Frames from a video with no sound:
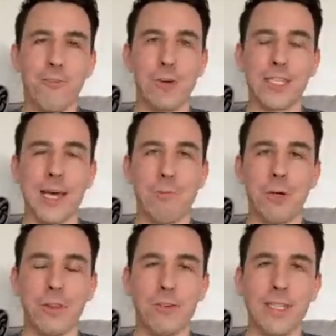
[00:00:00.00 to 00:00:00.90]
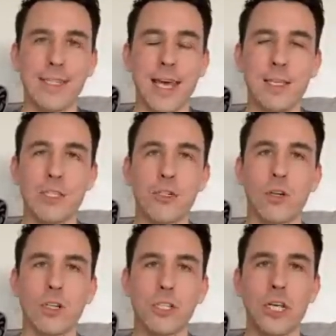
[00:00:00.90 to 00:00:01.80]
For example, there is a
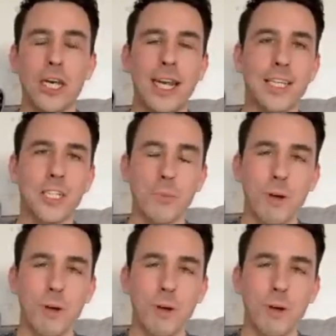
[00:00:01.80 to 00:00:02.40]
strong circulation